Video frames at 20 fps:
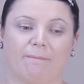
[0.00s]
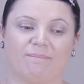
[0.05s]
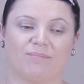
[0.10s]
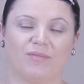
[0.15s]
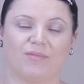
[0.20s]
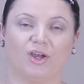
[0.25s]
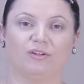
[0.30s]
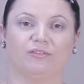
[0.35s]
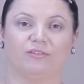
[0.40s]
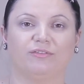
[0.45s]

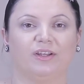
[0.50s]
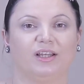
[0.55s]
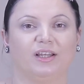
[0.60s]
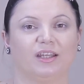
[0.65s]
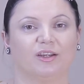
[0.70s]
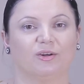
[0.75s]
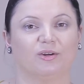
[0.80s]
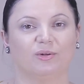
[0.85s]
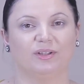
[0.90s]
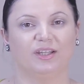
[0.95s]
Not
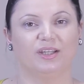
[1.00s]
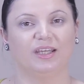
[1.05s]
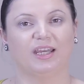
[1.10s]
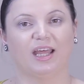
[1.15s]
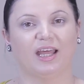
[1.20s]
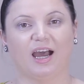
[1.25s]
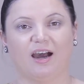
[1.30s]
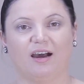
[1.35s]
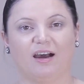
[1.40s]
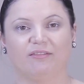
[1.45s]
feeling good
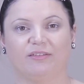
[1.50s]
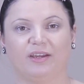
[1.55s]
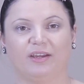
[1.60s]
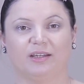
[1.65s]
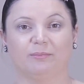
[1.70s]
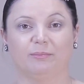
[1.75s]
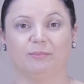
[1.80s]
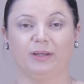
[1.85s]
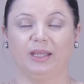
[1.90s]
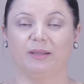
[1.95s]
enough
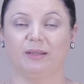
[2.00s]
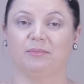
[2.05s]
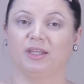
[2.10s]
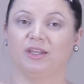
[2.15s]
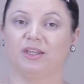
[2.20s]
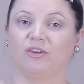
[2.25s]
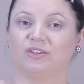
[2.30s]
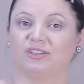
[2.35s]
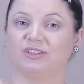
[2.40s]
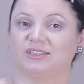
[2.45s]
and
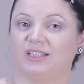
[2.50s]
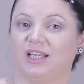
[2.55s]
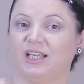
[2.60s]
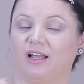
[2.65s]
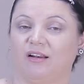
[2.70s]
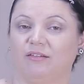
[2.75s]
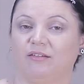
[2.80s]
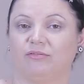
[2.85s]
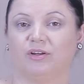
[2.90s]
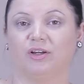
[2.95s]
blaming
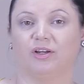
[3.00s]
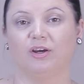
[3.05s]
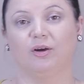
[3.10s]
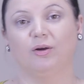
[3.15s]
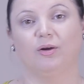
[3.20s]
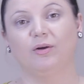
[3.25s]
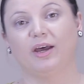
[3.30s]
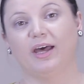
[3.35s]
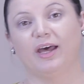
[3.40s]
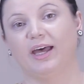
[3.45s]
yourself
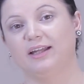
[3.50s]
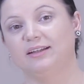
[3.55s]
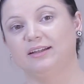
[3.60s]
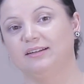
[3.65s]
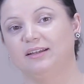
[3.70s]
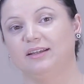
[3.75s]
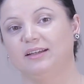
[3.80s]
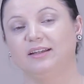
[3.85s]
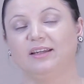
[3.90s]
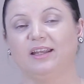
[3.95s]
go hand
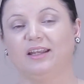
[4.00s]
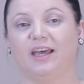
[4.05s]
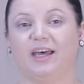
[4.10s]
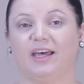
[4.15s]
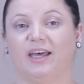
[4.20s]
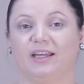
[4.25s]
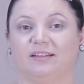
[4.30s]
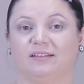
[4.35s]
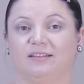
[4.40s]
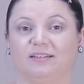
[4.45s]
in
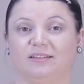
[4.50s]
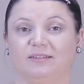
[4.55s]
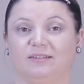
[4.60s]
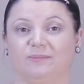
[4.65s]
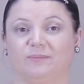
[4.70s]
hand.